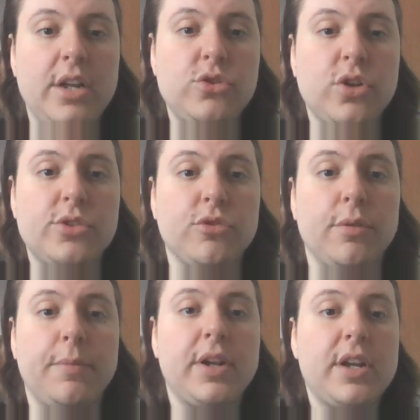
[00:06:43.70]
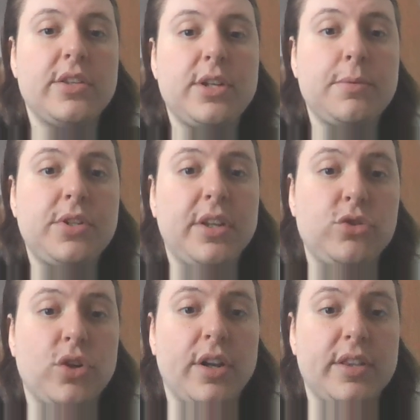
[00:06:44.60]
In John's room, Sam was telling
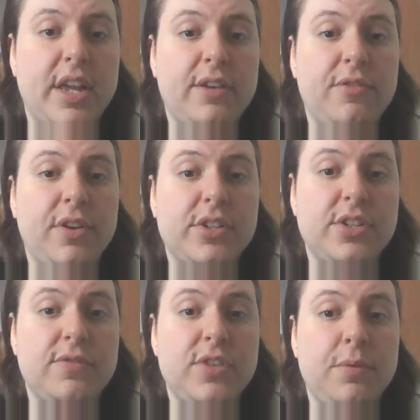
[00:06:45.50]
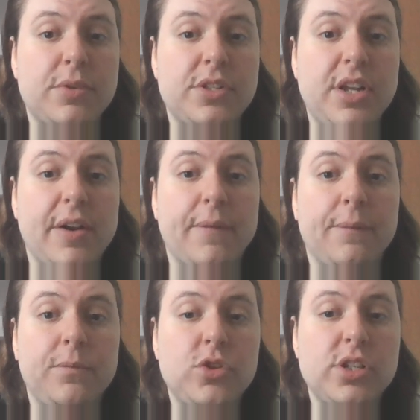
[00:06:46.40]
John that it felt as if Dean was there,
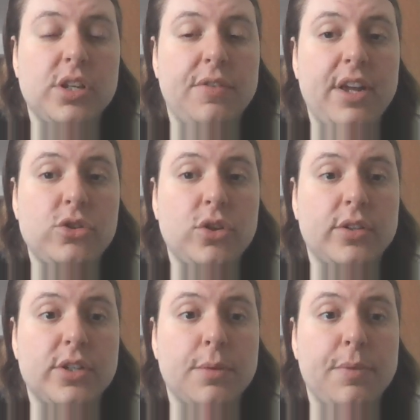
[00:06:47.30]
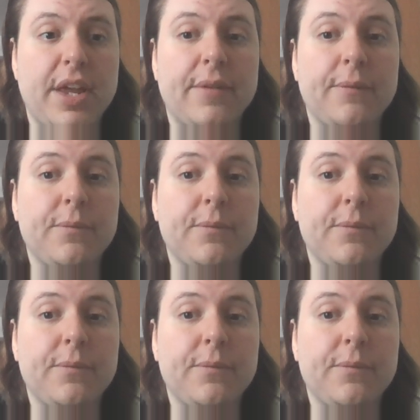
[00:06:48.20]
just out of eyeshot or something,